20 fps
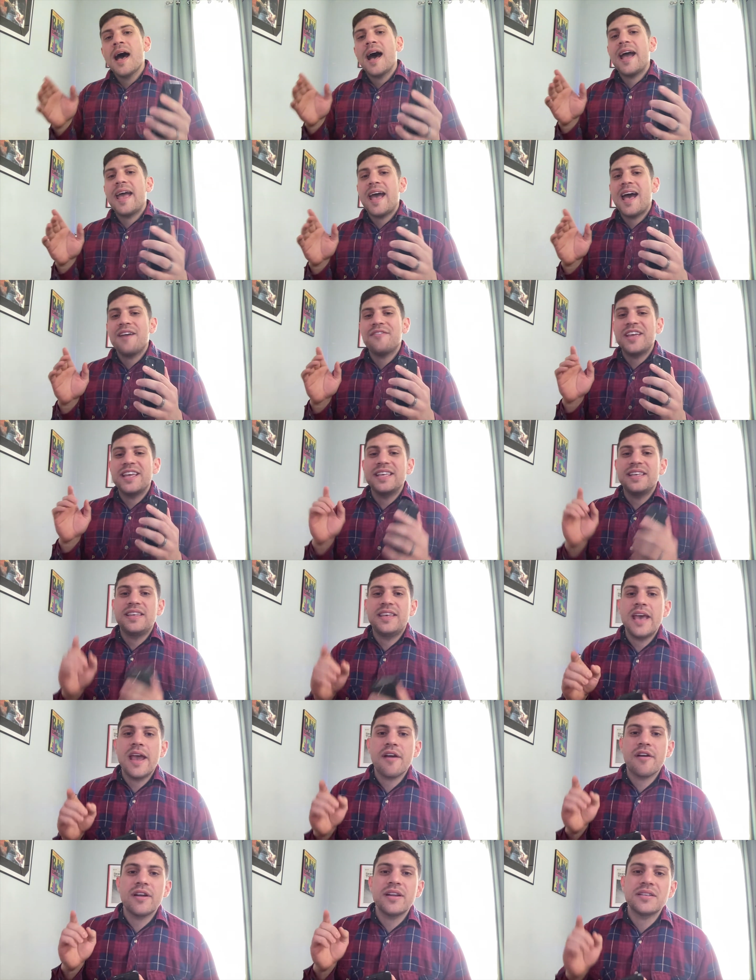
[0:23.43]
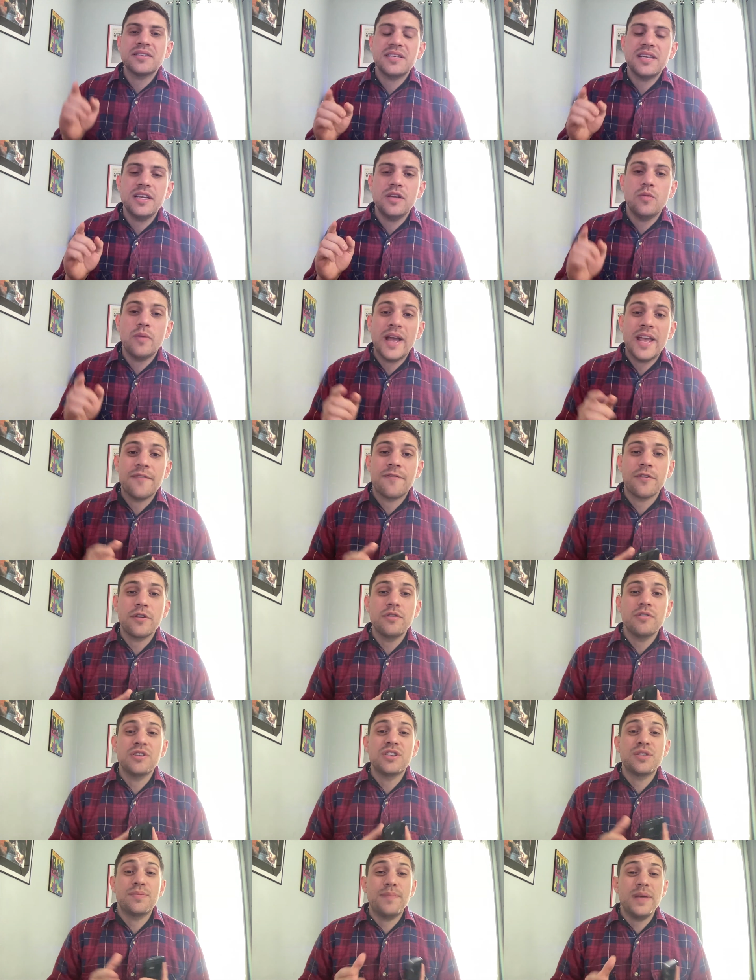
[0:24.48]
I have a guaranteed way for you
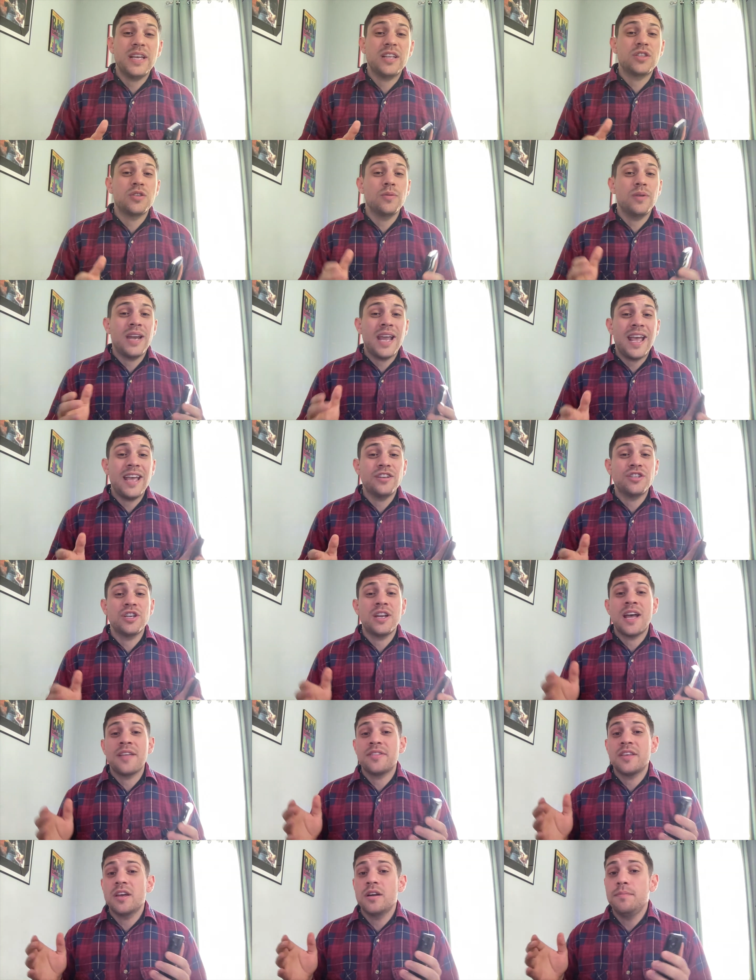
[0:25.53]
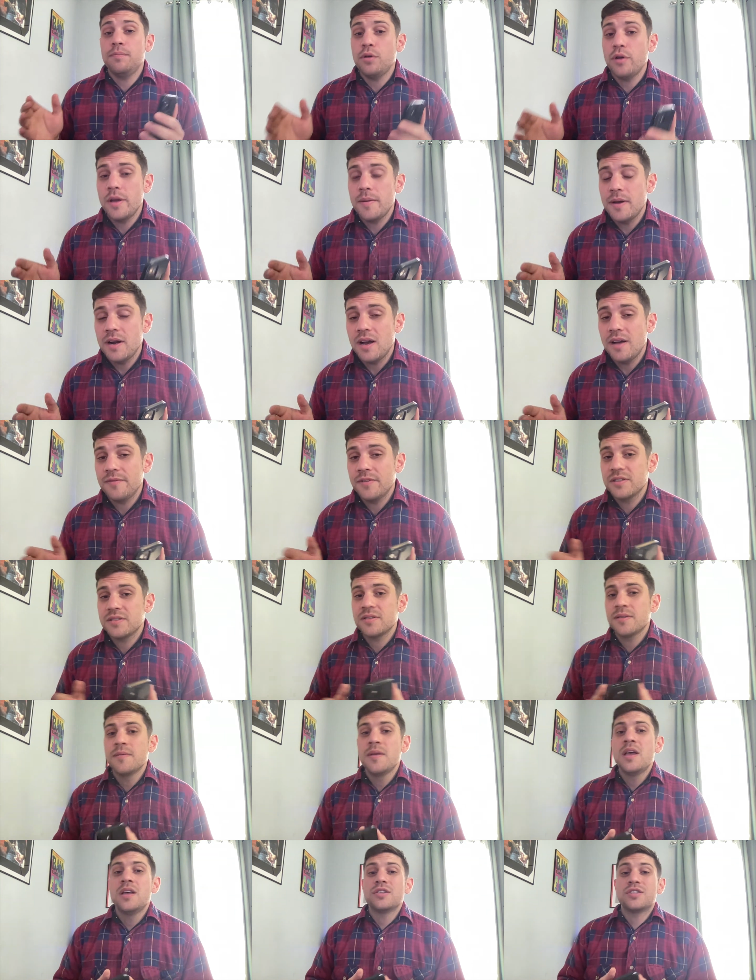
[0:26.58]
to speak to an agent at the unemployment office.
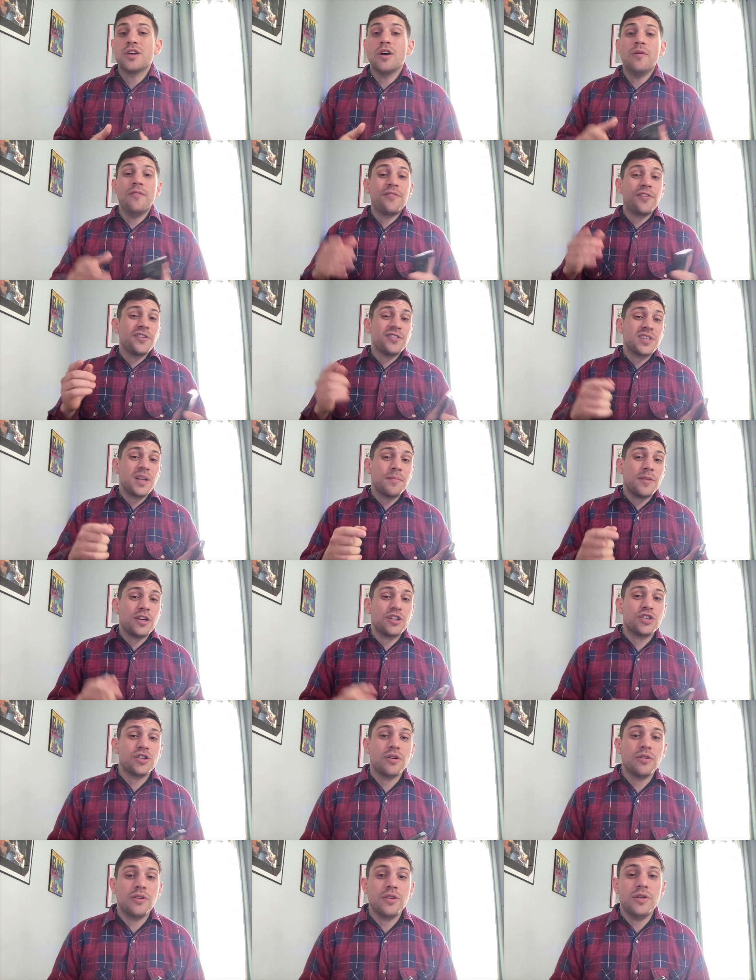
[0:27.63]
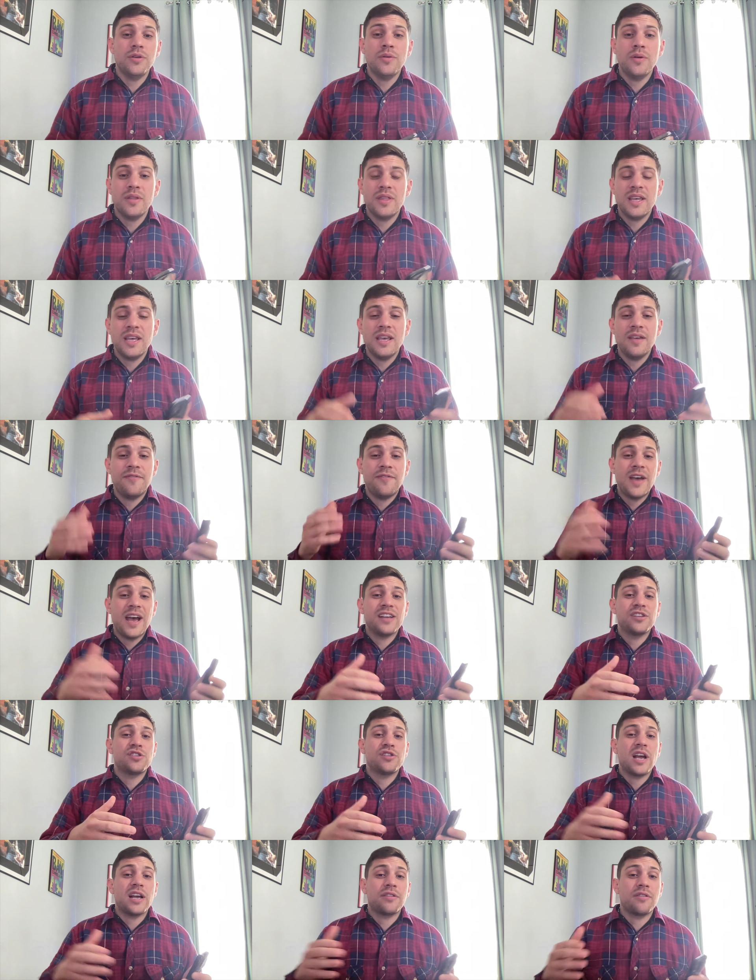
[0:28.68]
So first I'm going to show you the
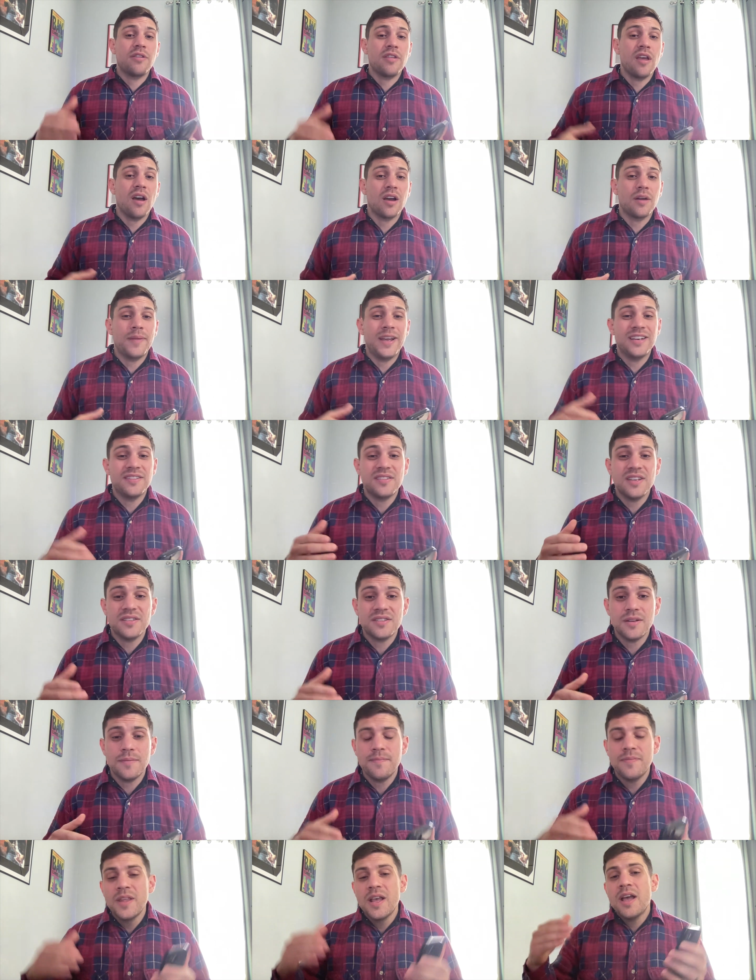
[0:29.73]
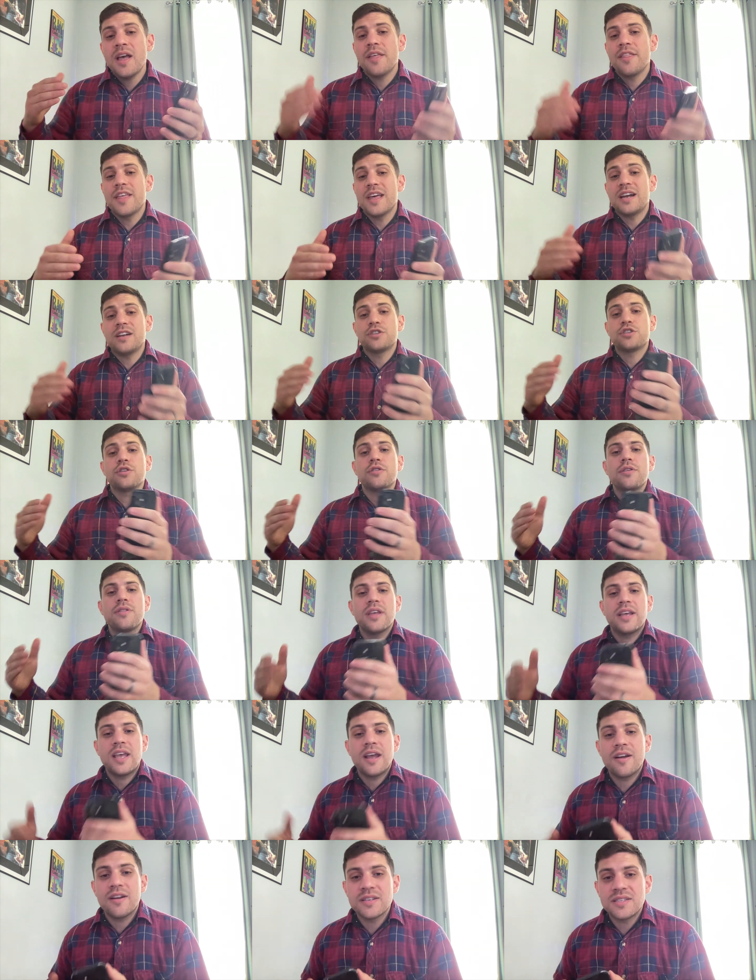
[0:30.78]
fast track through the automated system, then I'll show you the
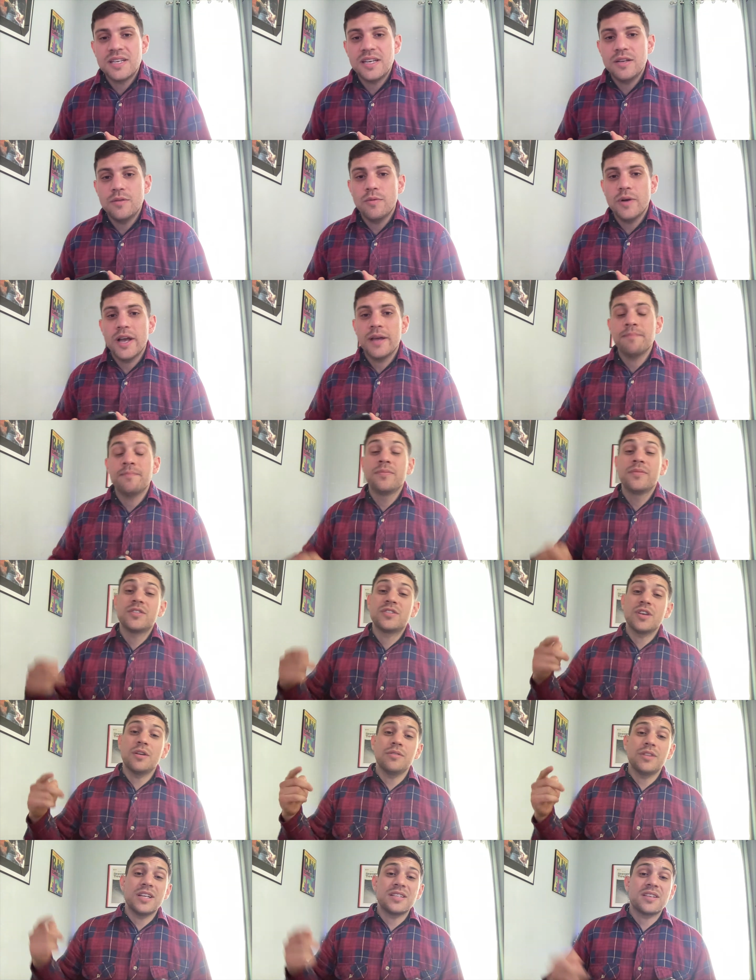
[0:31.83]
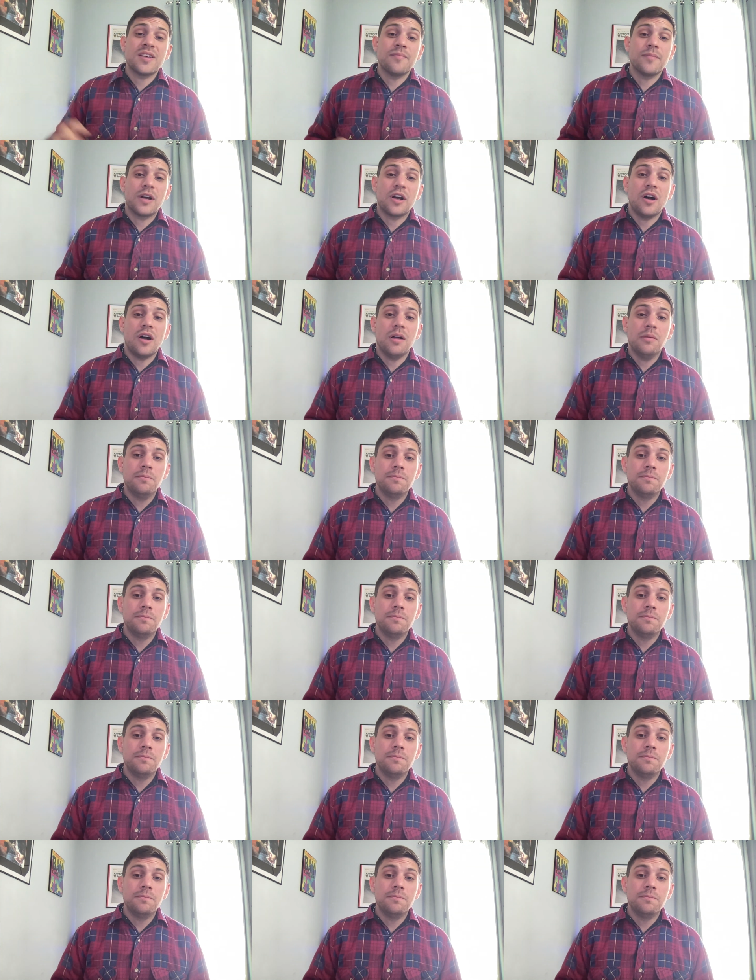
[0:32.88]
guaranteed way. So let's give them a call.